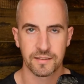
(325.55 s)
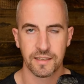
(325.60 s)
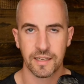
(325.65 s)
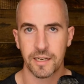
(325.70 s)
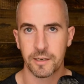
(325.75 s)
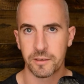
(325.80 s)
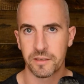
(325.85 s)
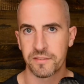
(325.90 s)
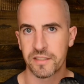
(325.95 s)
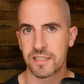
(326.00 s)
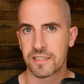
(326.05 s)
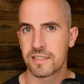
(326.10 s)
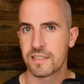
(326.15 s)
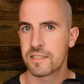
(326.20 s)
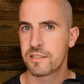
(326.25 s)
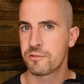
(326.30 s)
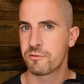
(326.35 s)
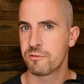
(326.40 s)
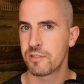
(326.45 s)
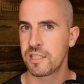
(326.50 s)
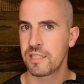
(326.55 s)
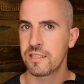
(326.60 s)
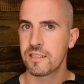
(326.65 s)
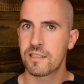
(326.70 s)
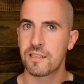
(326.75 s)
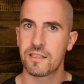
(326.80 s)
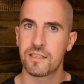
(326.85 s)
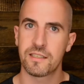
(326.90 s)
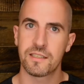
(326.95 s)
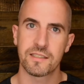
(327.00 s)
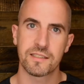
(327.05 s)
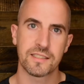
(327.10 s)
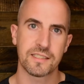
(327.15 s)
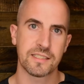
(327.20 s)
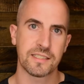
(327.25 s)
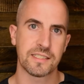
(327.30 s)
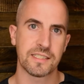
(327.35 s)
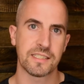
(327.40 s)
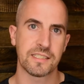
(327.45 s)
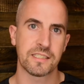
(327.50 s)
However, it's really hard to
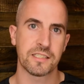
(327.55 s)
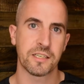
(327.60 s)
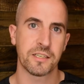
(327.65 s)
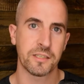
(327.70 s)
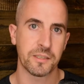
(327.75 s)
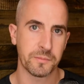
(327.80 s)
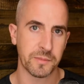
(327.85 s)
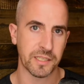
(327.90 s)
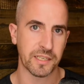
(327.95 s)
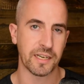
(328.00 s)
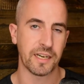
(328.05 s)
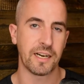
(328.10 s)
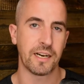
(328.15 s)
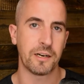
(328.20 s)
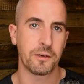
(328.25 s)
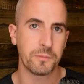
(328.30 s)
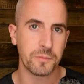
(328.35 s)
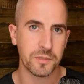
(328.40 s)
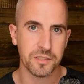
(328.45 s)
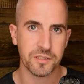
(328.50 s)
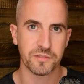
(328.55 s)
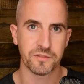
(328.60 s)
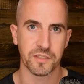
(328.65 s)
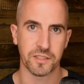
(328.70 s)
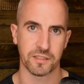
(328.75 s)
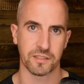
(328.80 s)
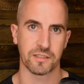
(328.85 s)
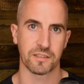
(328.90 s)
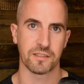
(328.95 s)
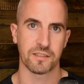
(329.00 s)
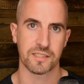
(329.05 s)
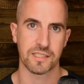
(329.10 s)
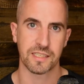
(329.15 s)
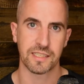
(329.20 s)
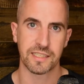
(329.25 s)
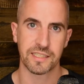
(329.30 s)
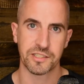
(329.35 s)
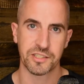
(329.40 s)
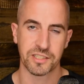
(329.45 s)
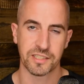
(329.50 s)
determine how much vertical
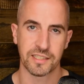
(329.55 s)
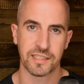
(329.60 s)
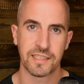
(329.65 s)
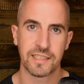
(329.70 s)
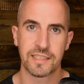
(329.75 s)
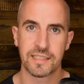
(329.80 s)
oscillation